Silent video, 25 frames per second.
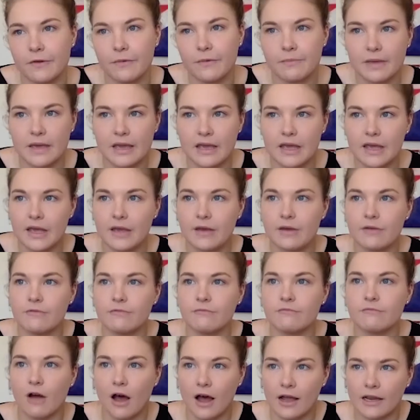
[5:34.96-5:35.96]
But me
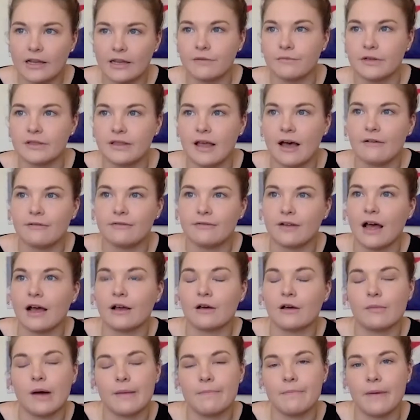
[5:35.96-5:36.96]
riding with that flag
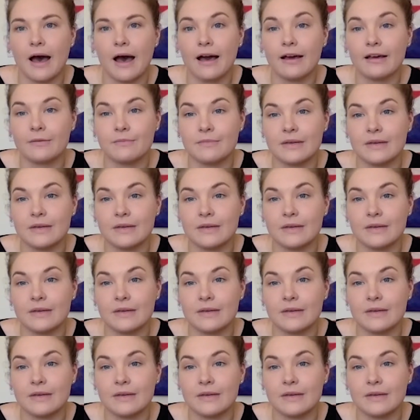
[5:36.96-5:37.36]
on my back